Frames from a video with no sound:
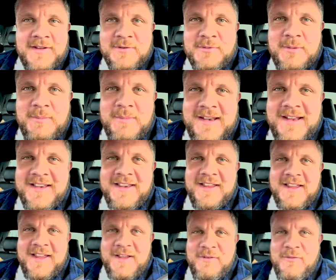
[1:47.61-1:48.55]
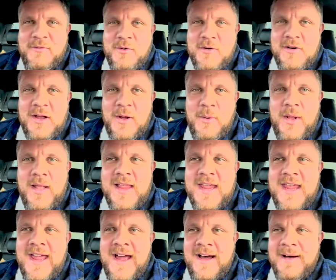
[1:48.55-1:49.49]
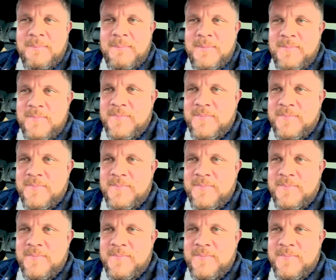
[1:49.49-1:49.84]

So we made it to Fort William.